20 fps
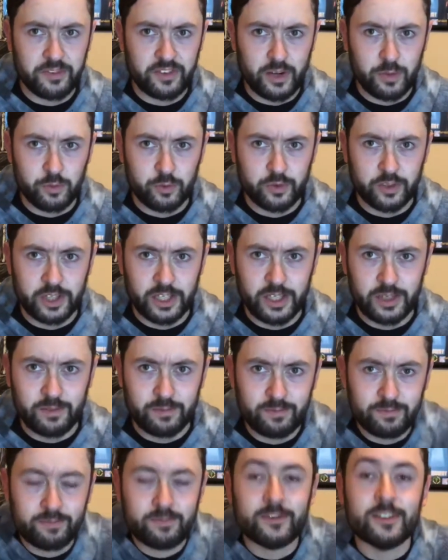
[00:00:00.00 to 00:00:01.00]
separately.
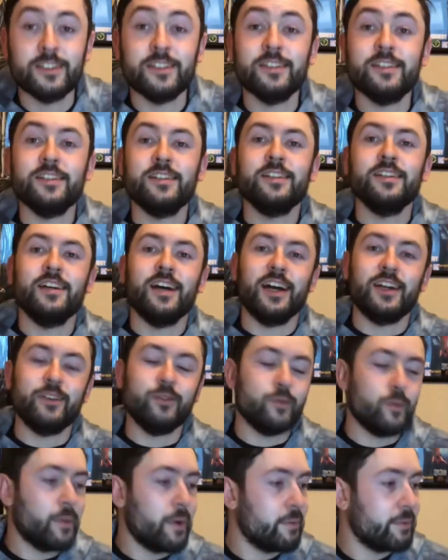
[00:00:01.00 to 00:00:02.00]
I do
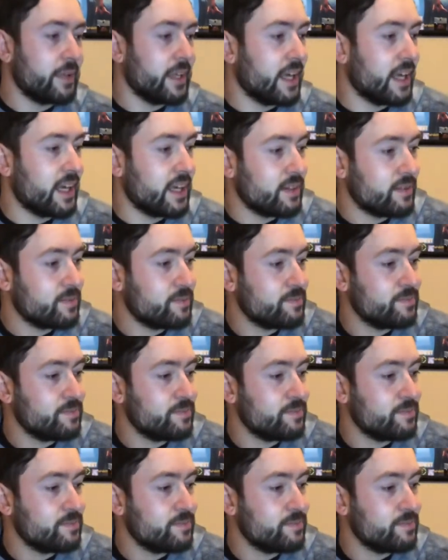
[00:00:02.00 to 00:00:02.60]
remember that.